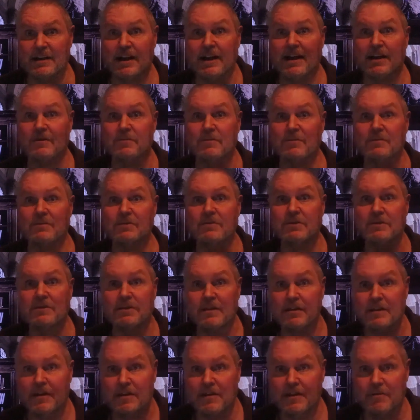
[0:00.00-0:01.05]
for eight
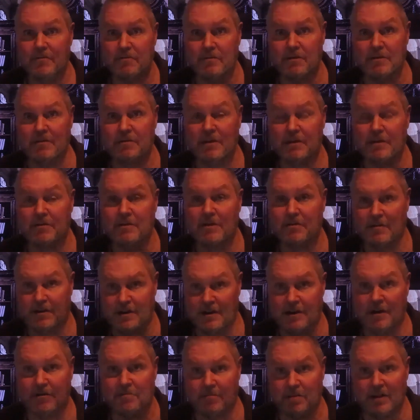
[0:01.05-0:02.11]
hours with,
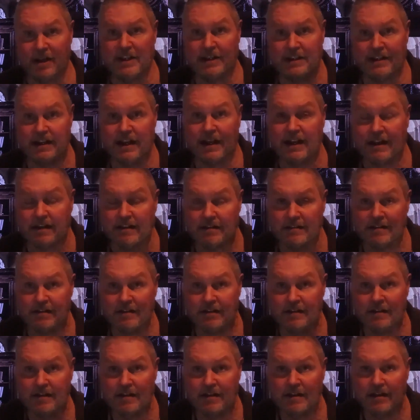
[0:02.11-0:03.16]
you know, bleeding
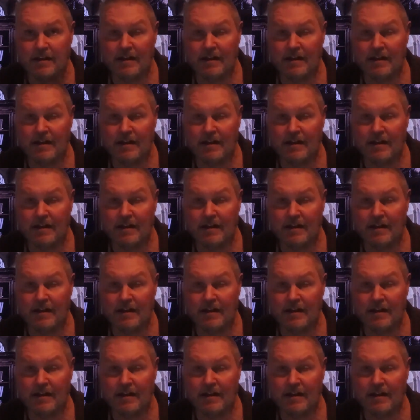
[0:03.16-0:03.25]
out.